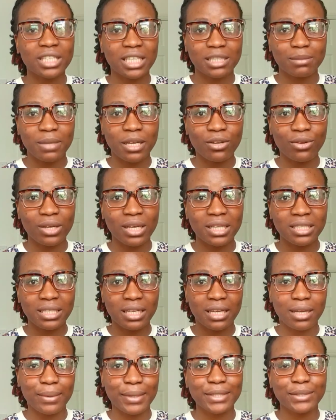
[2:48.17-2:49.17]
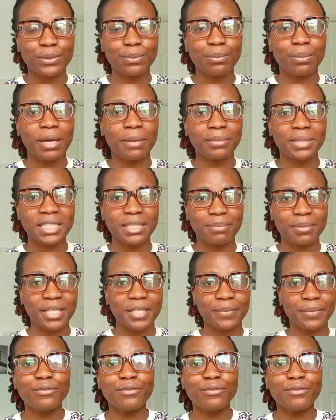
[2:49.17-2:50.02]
as my luggage allowance permits me.